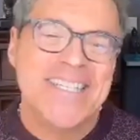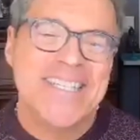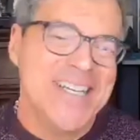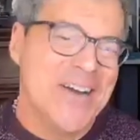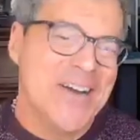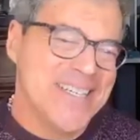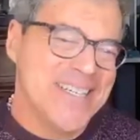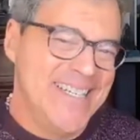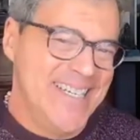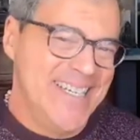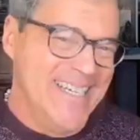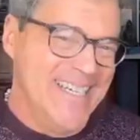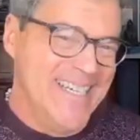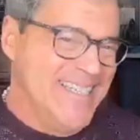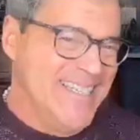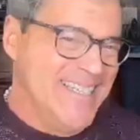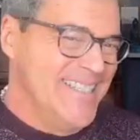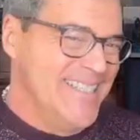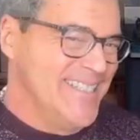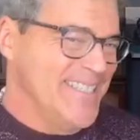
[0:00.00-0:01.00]

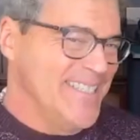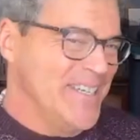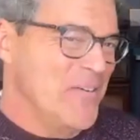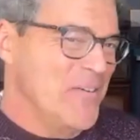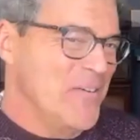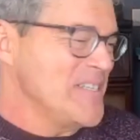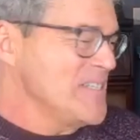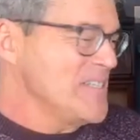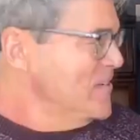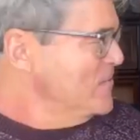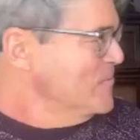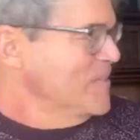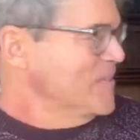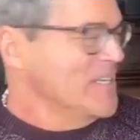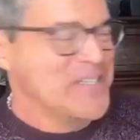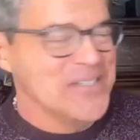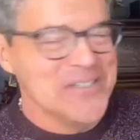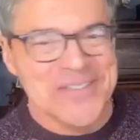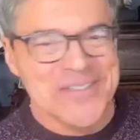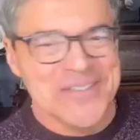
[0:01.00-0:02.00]
always knows when
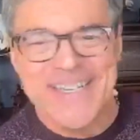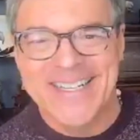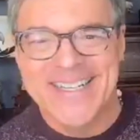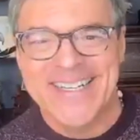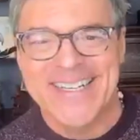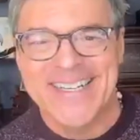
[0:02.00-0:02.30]
to join.